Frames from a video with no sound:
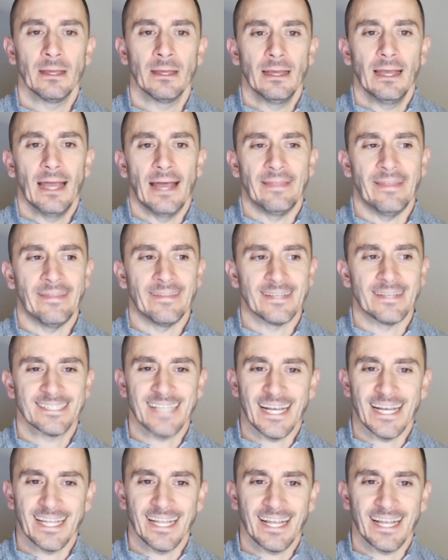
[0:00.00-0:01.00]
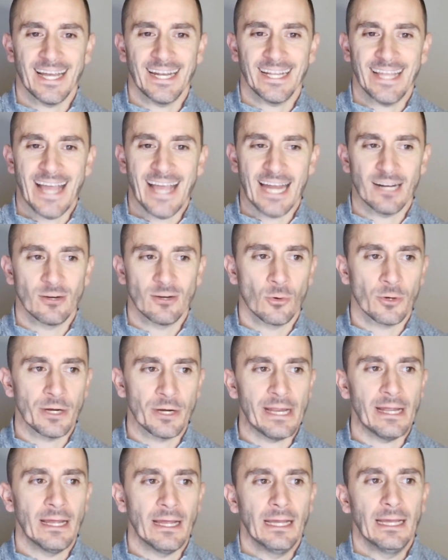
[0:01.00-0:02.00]
And then the second kind of
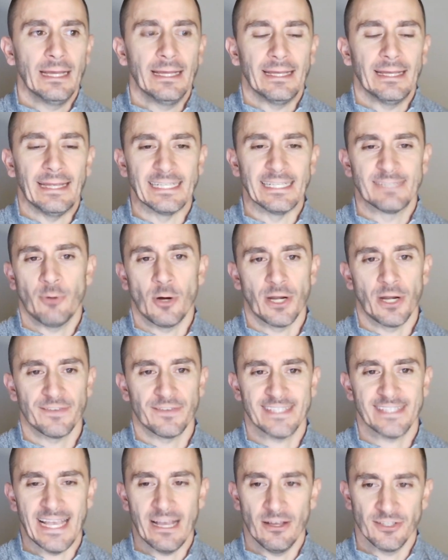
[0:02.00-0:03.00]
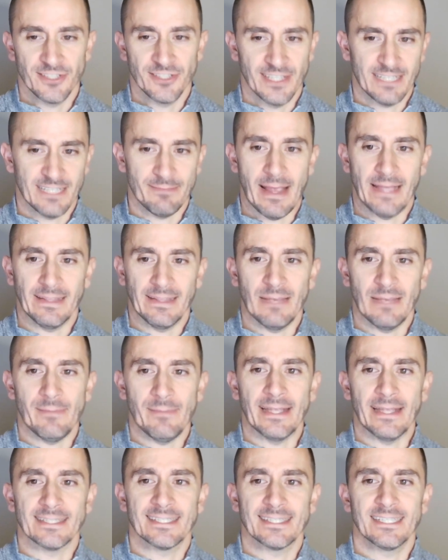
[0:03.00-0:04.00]
category is point of sale. So this mainly
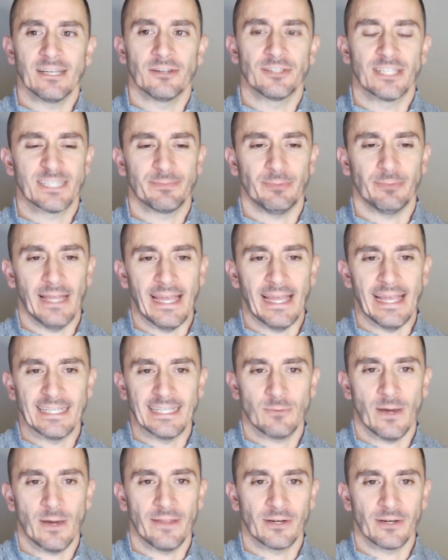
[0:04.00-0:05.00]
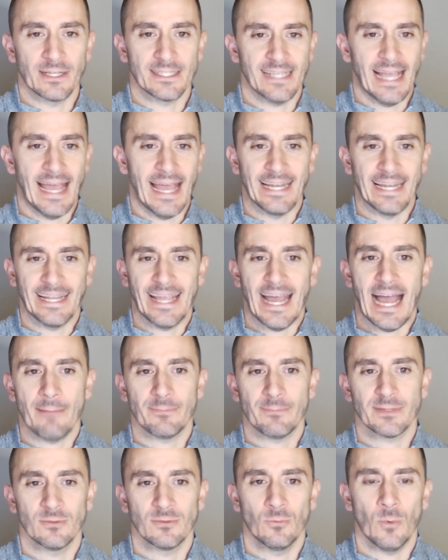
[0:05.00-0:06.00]
means, displays, whether it's end
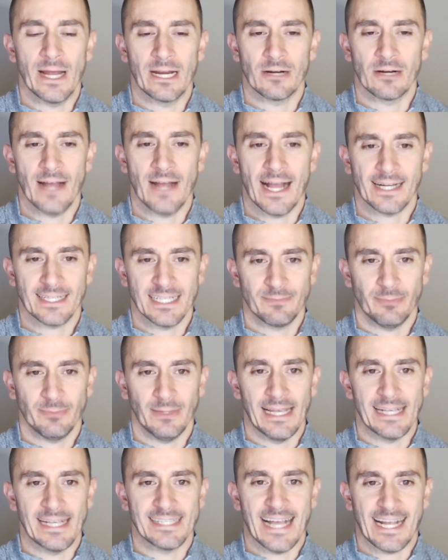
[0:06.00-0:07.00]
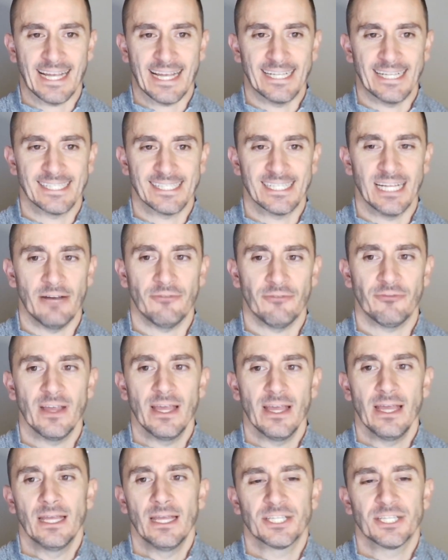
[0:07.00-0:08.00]
caps, wire rack displays, that kind of stuff,
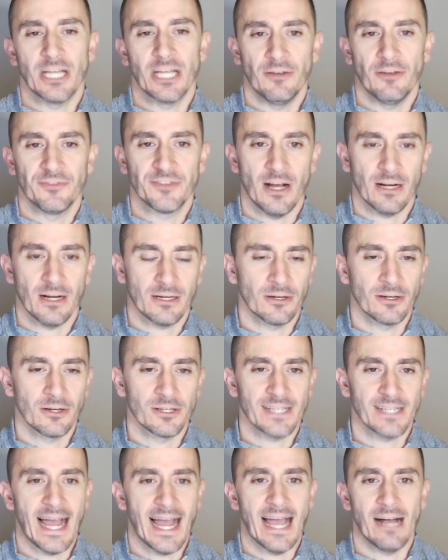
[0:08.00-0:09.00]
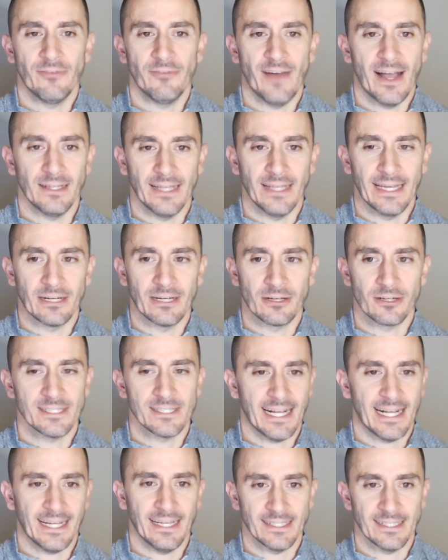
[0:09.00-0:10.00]
shelf talkers, aisle violators,
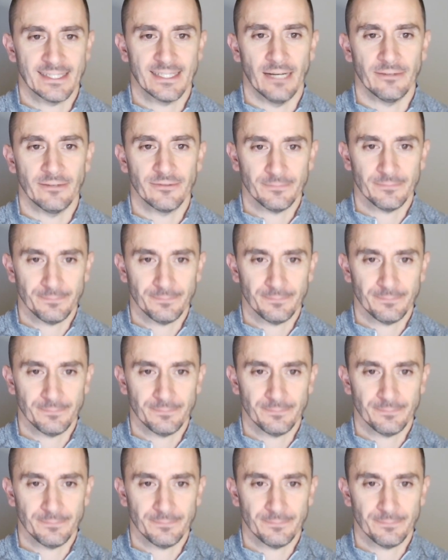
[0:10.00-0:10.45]
that kind of stuff.